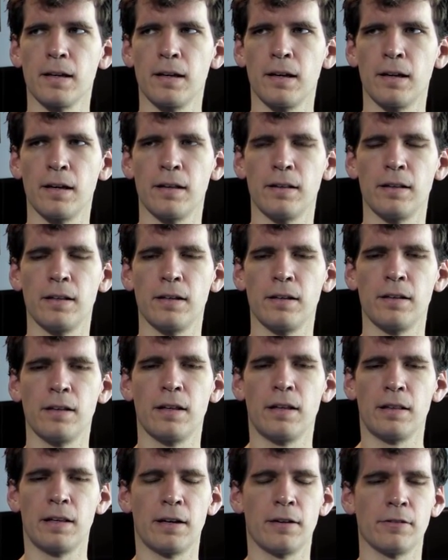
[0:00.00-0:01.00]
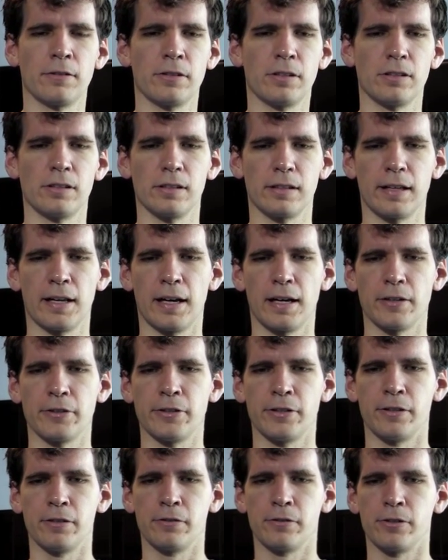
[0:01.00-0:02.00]
and that, that was just a
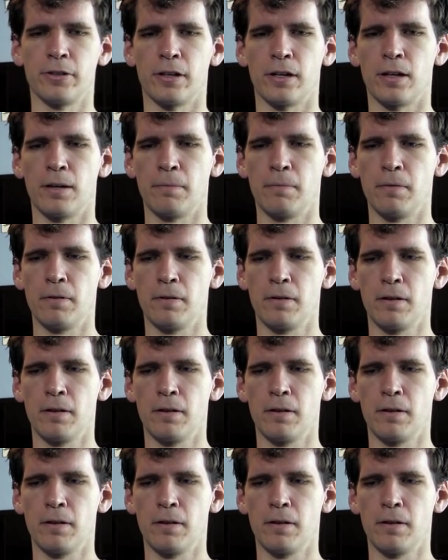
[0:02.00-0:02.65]
cashier job,